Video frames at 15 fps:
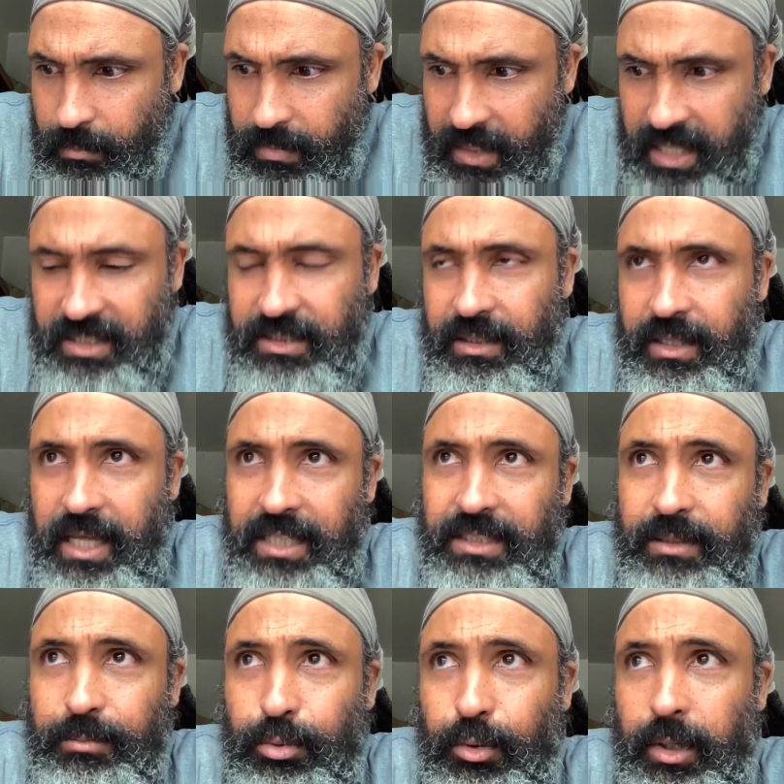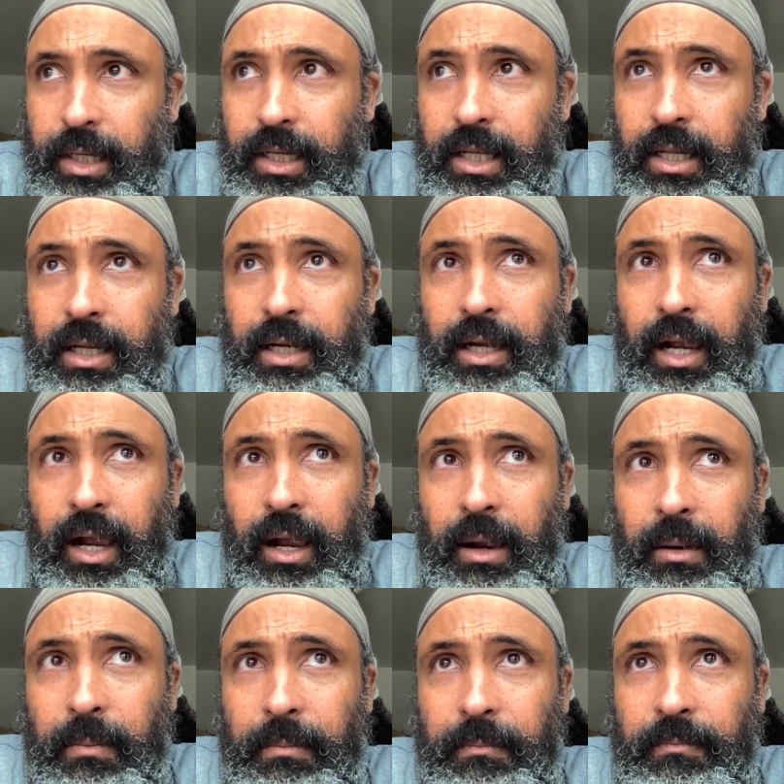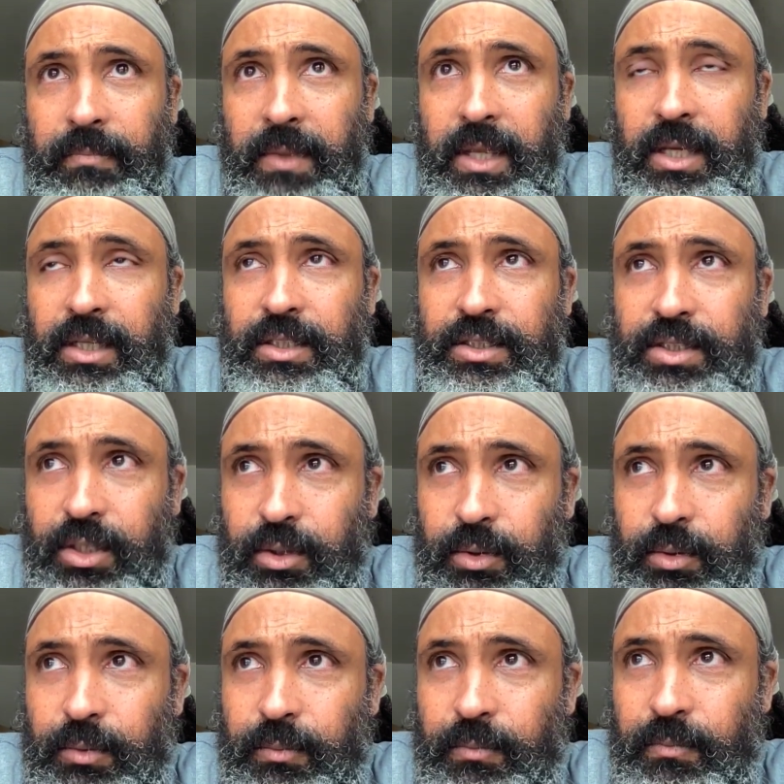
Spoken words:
that's the point. So